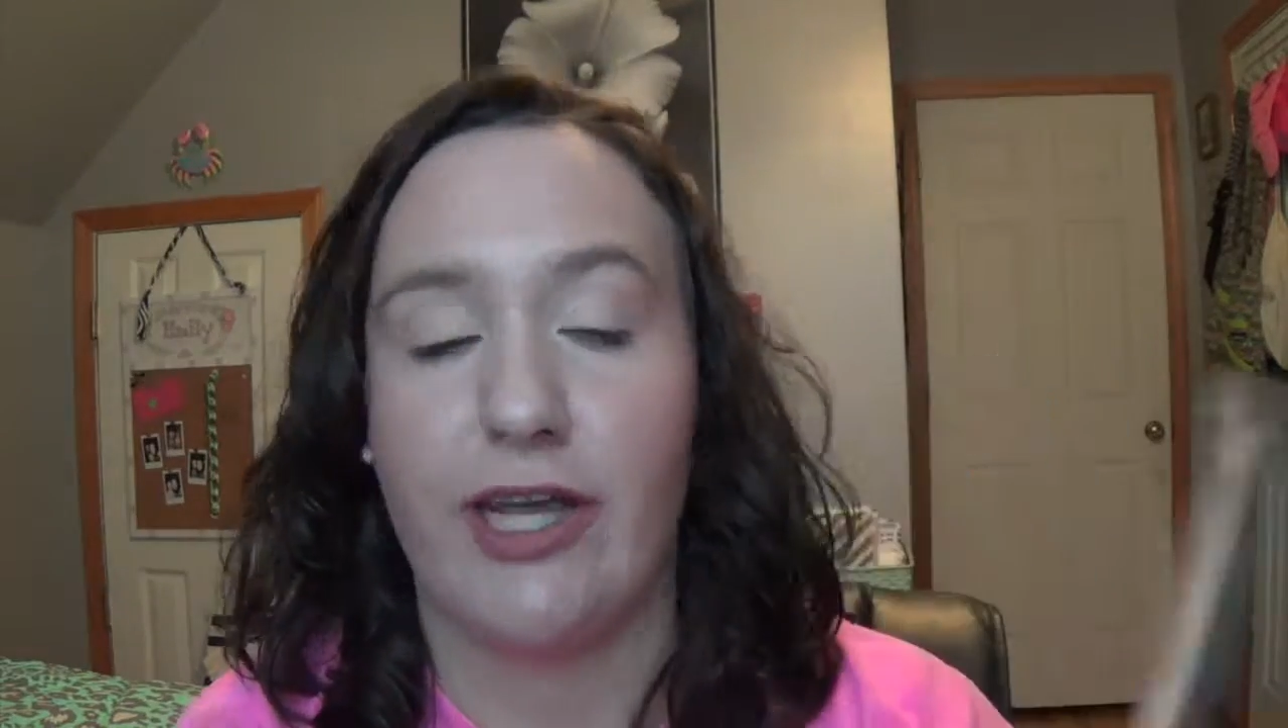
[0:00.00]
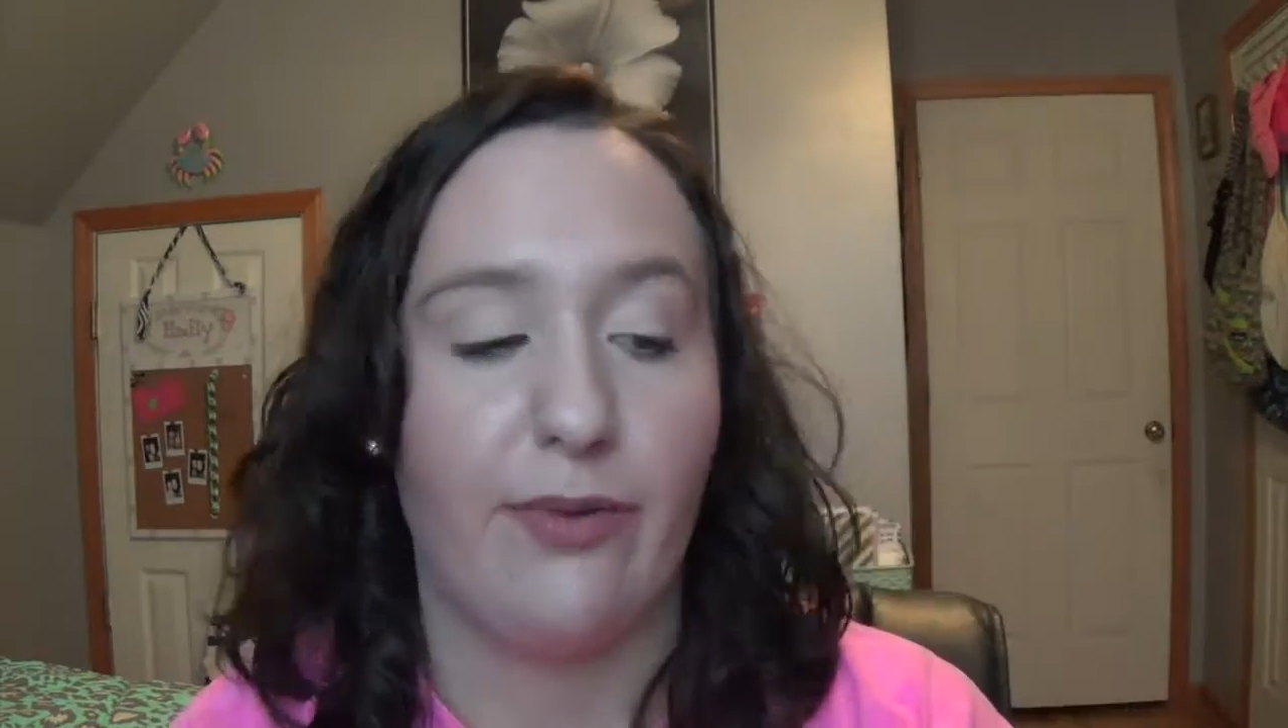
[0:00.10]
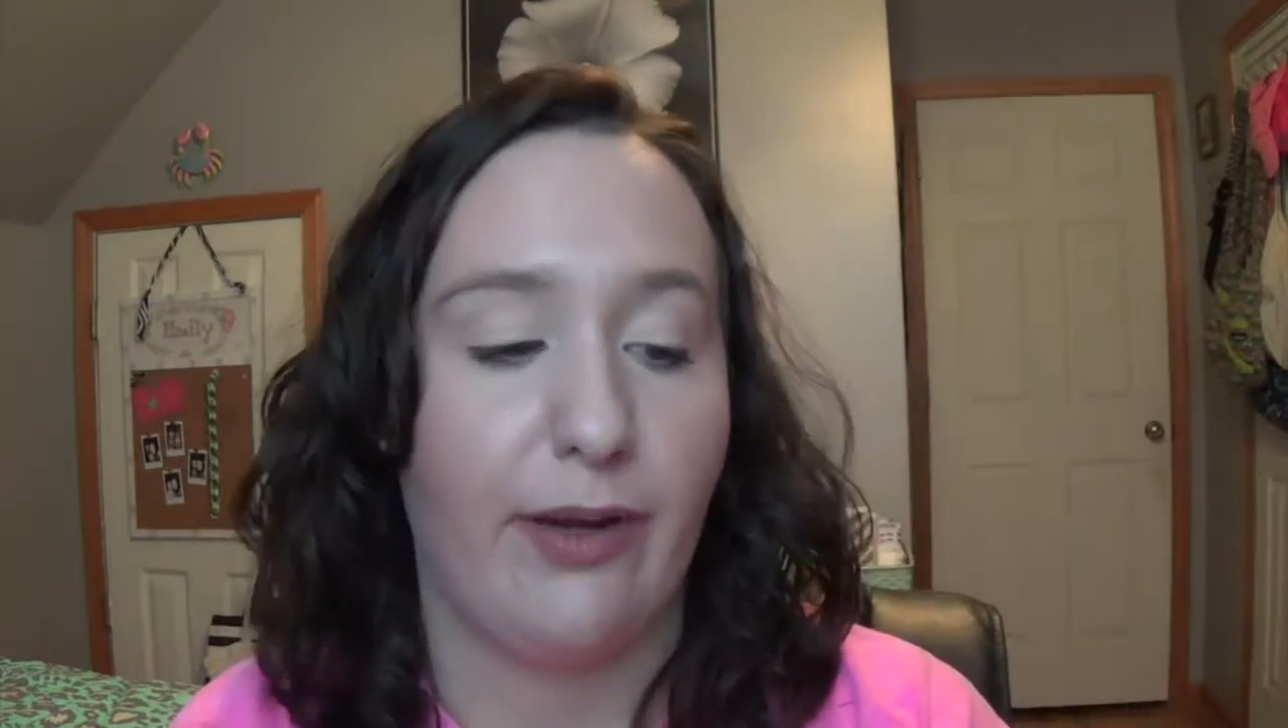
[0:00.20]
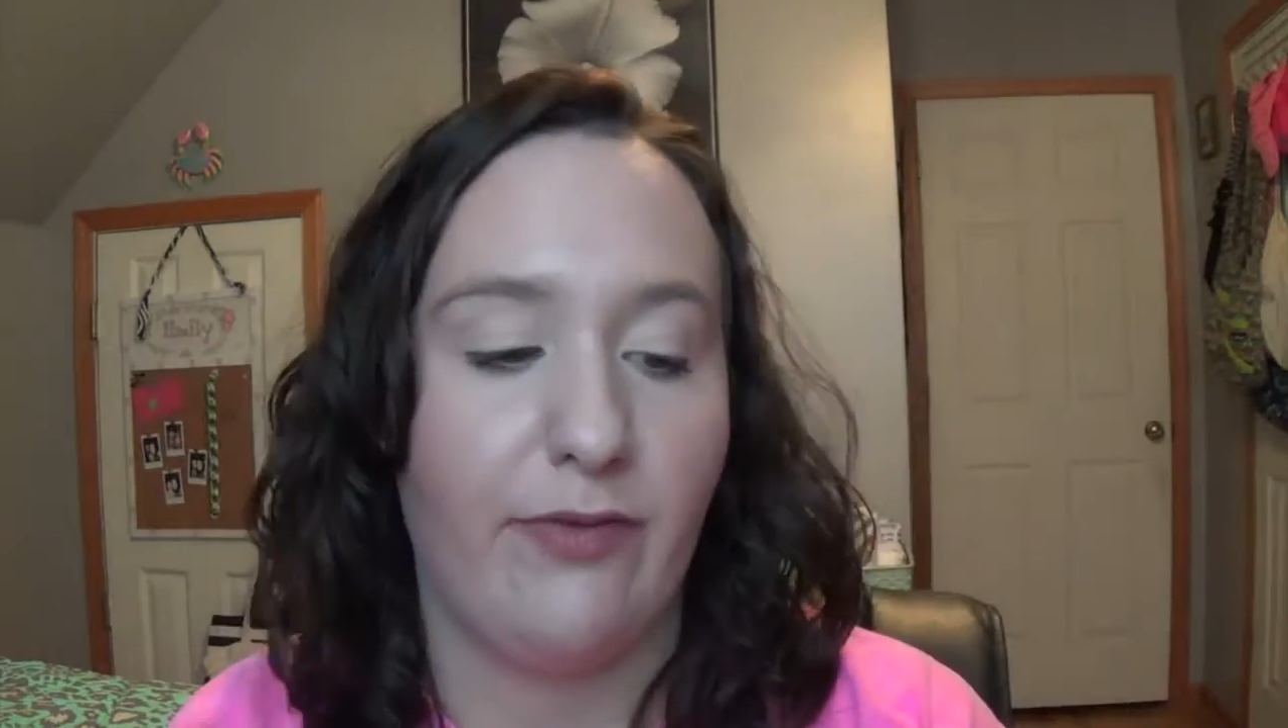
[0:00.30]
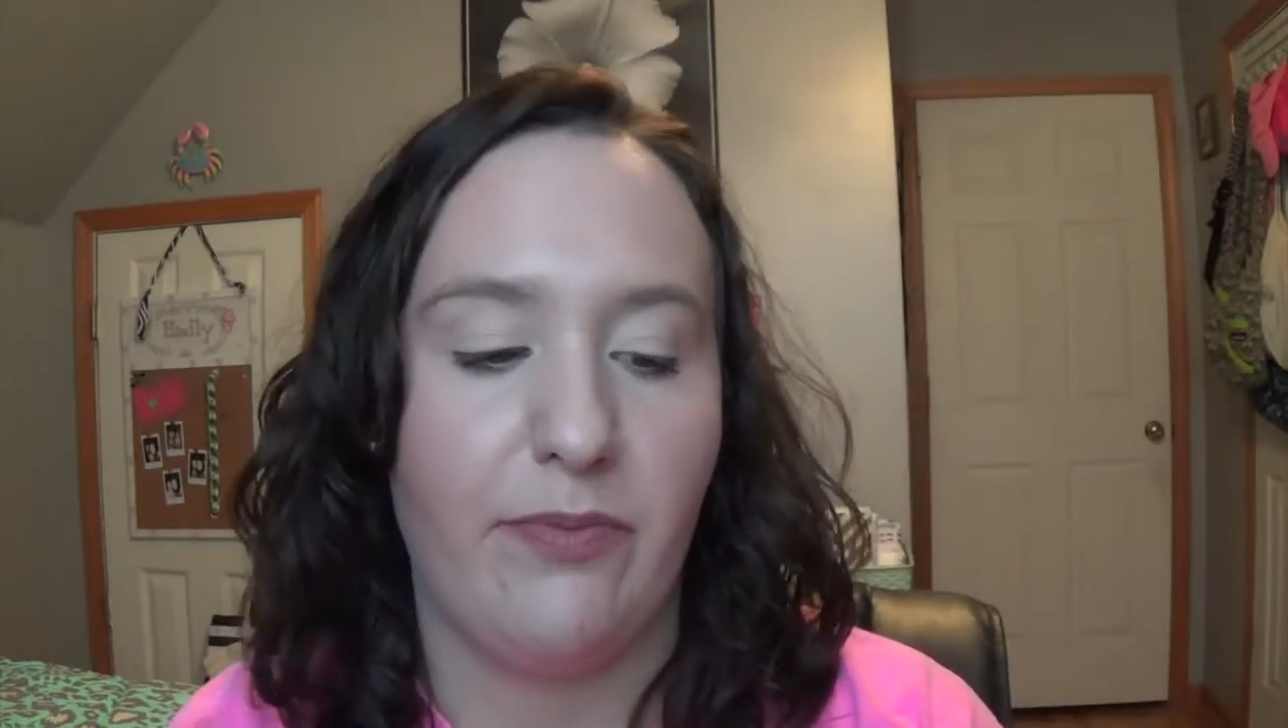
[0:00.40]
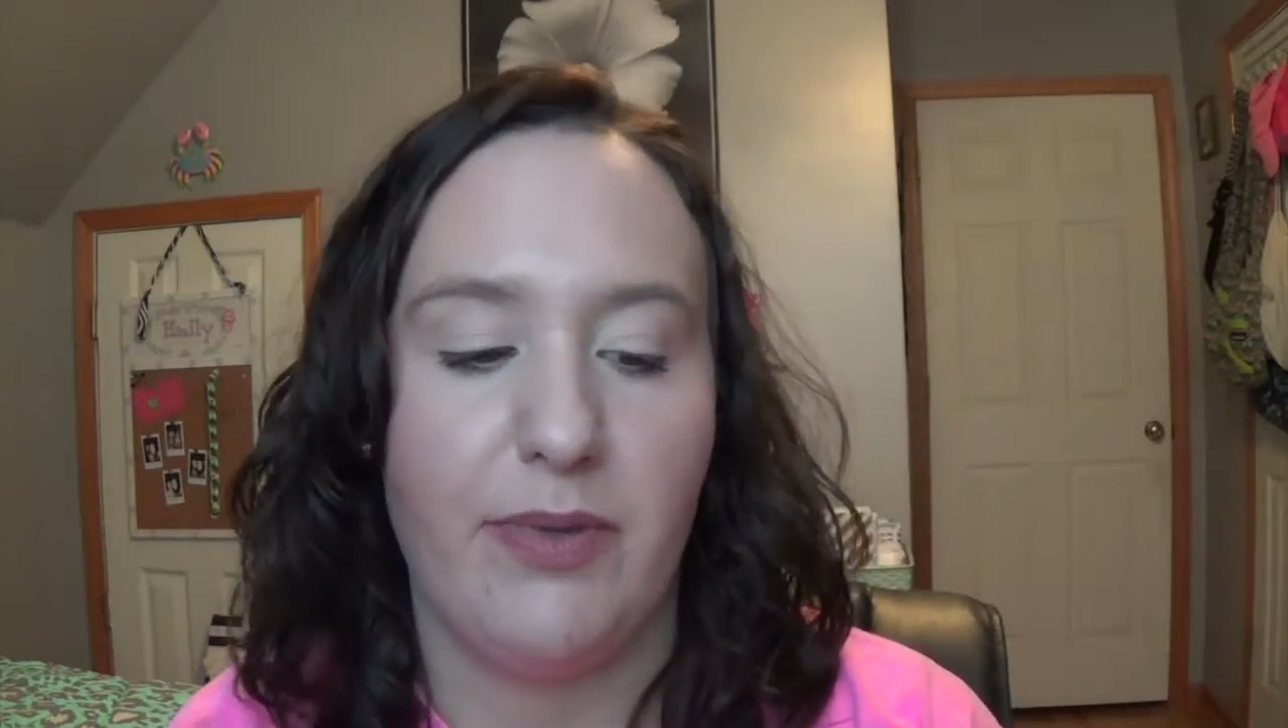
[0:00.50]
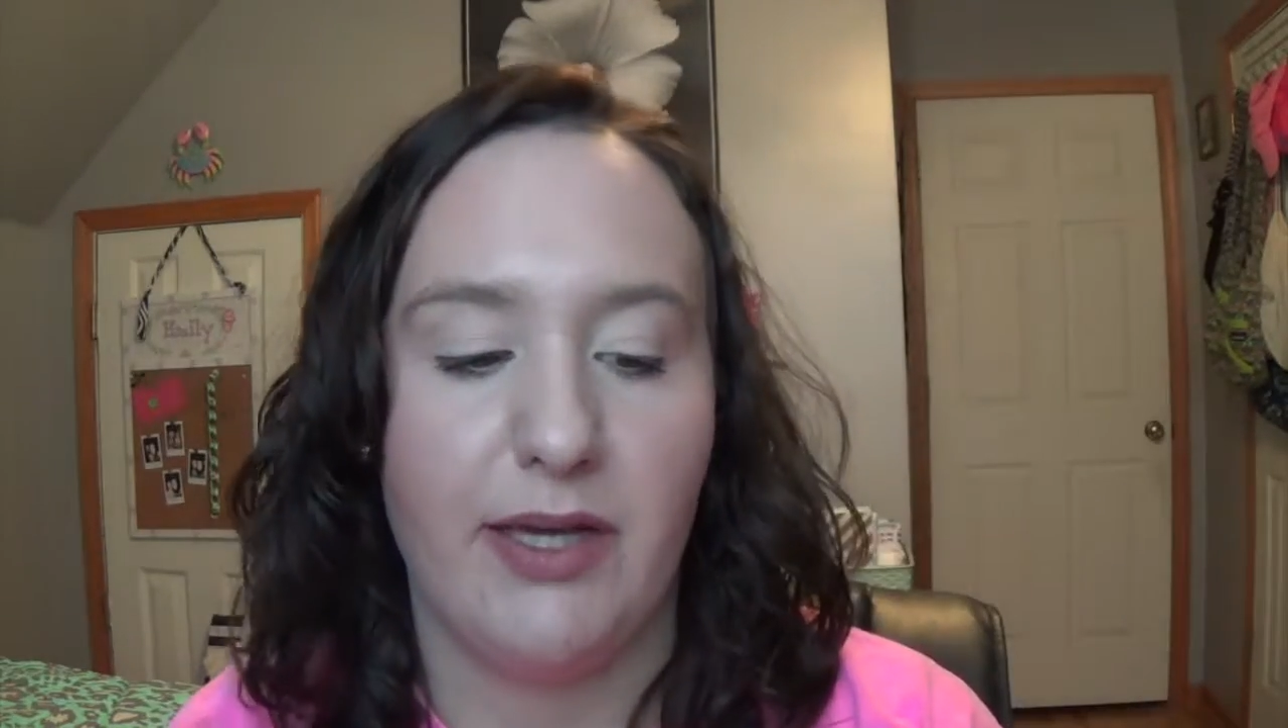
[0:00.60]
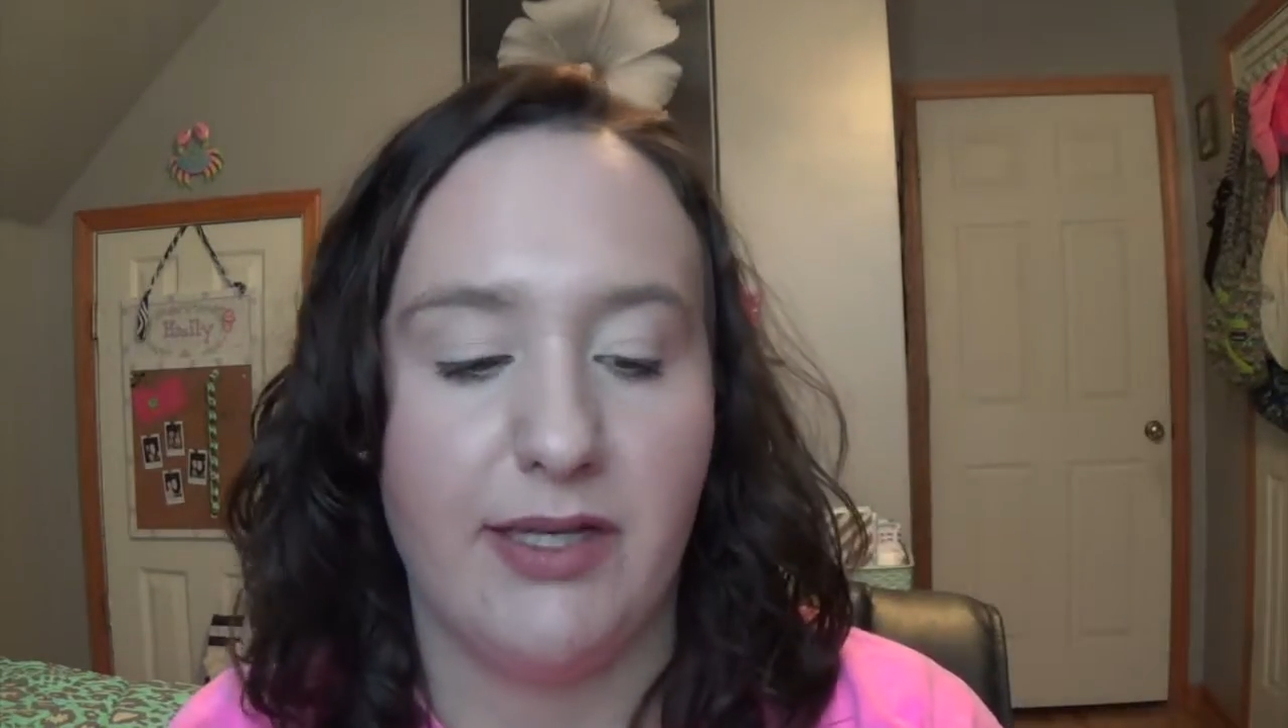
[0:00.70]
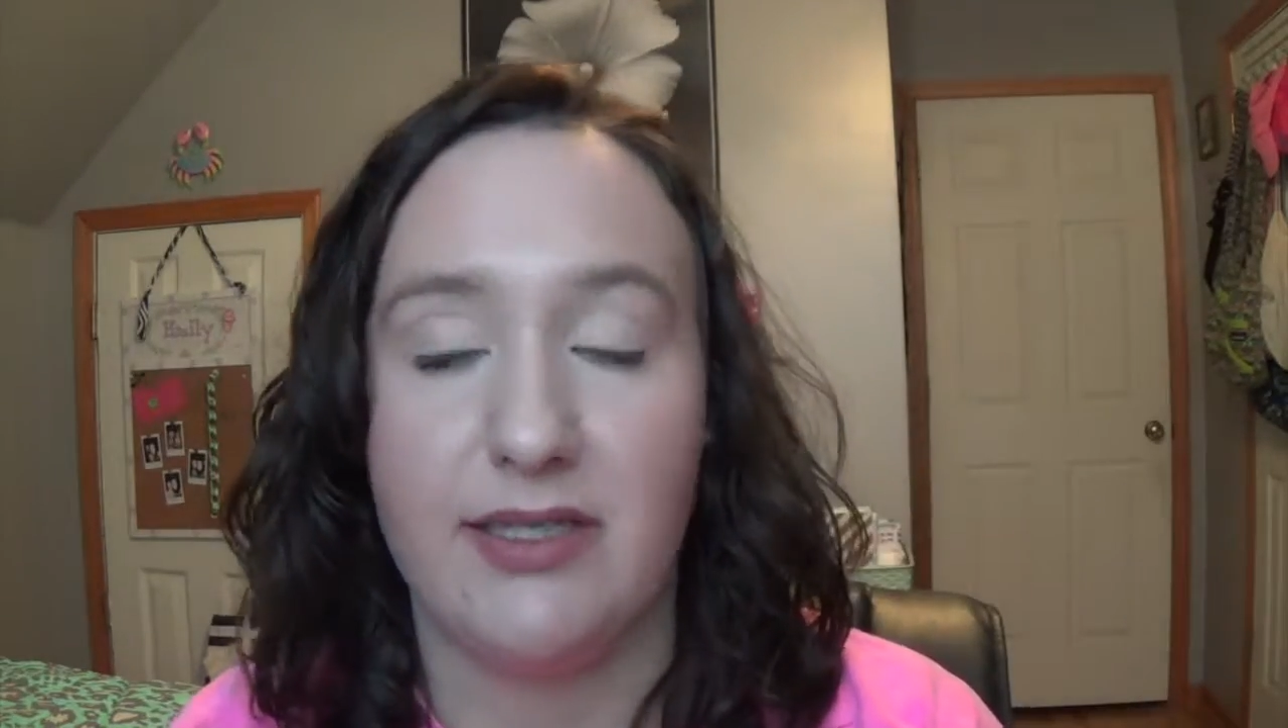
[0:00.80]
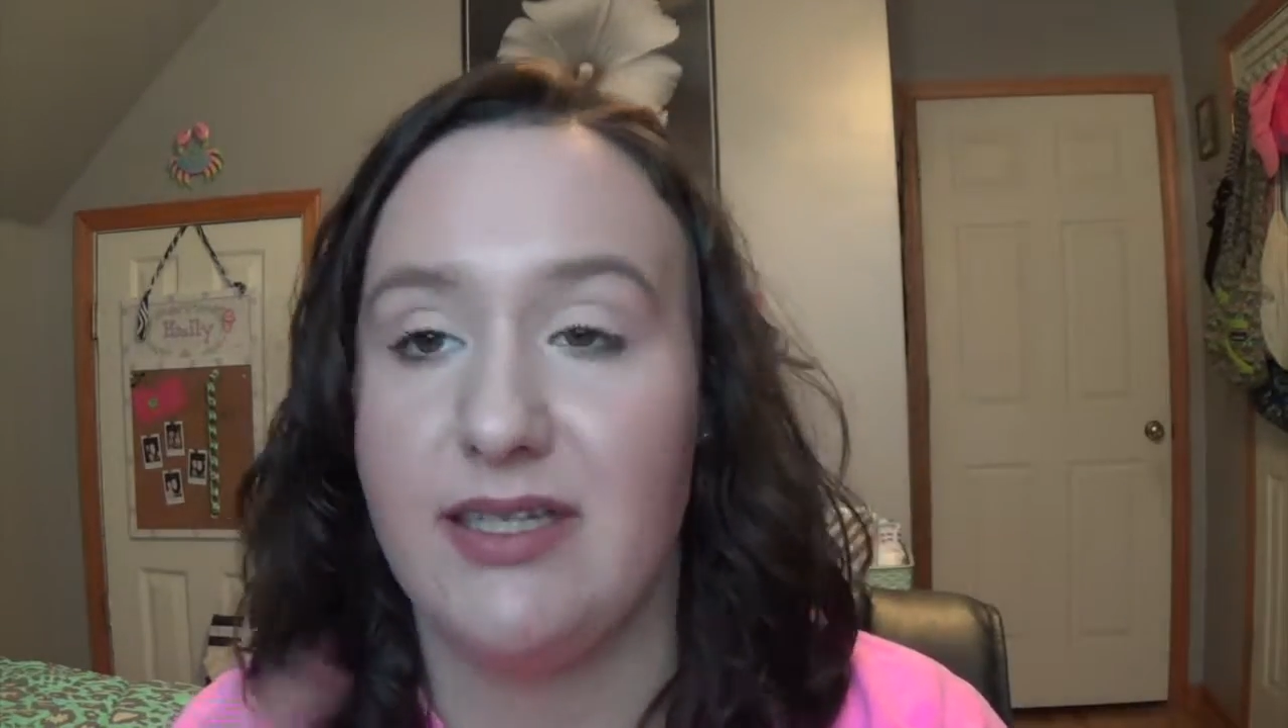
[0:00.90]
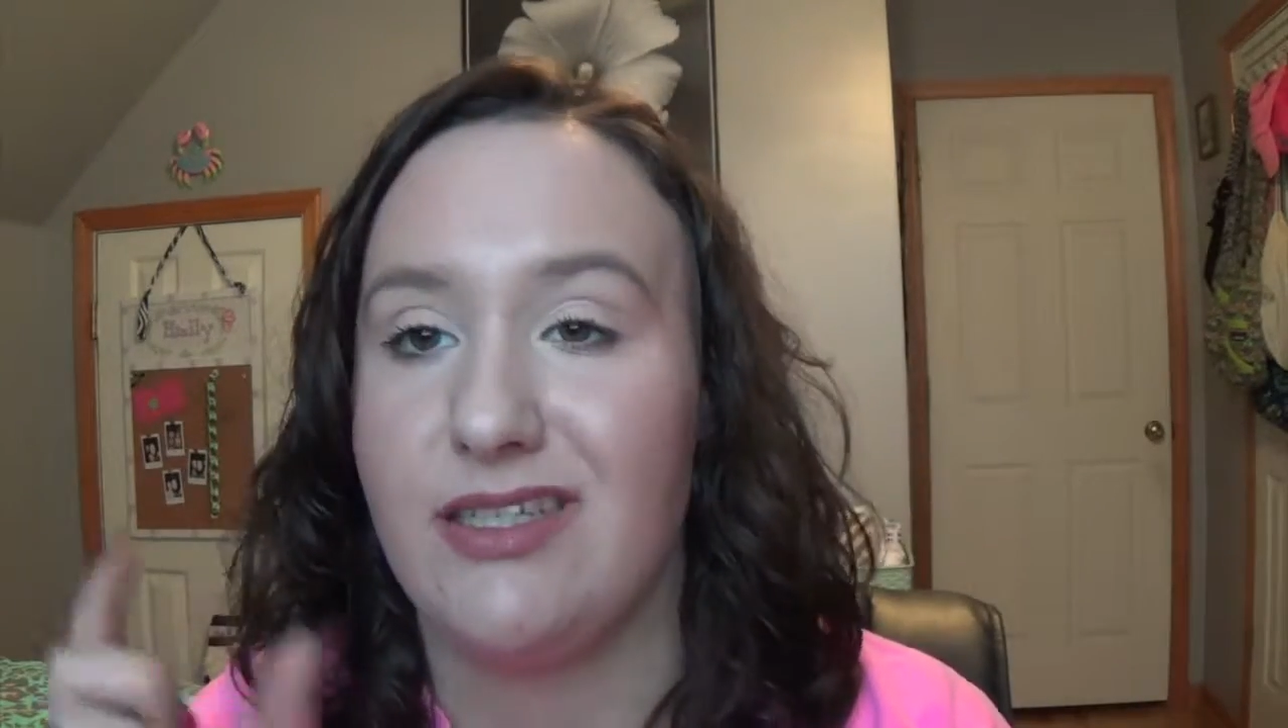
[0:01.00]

to get rid of it because